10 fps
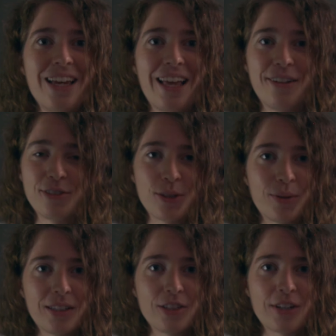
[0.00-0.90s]
there was no one
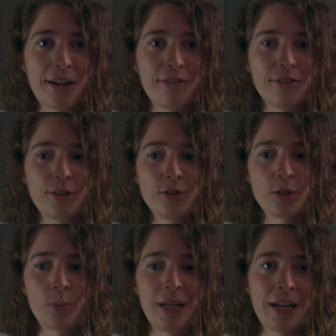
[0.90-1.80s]
in the drive-thru,
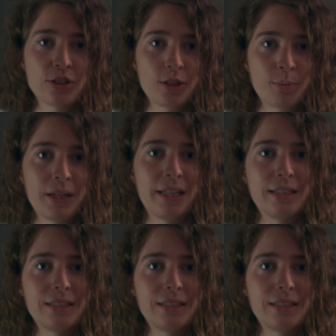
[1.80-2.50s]
so we actually played the